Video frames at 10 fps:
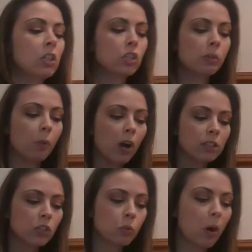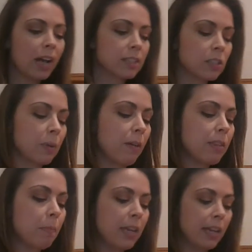She walked twice around
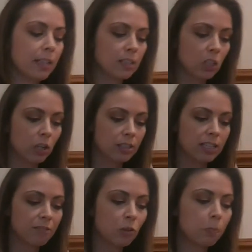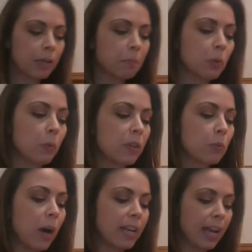the pen and saw several people with
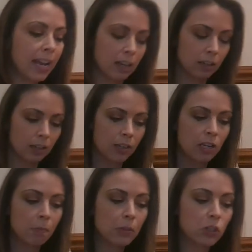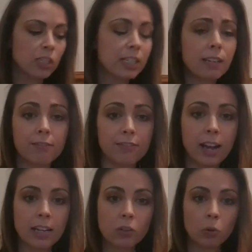white hair, but she didn't
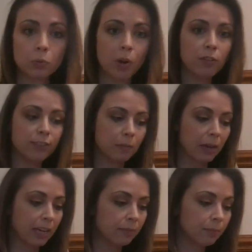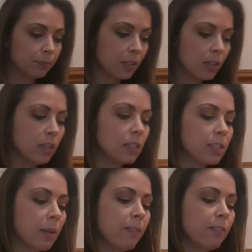find old roving man.
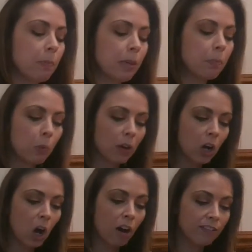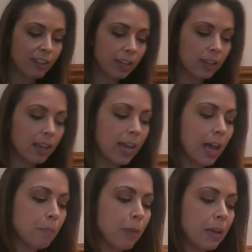Some of the people were coughing,
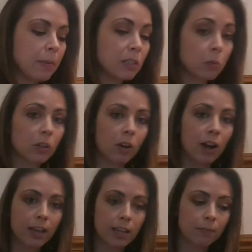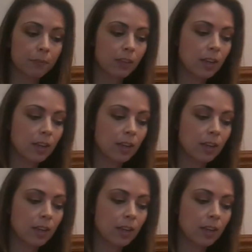and babies were crying.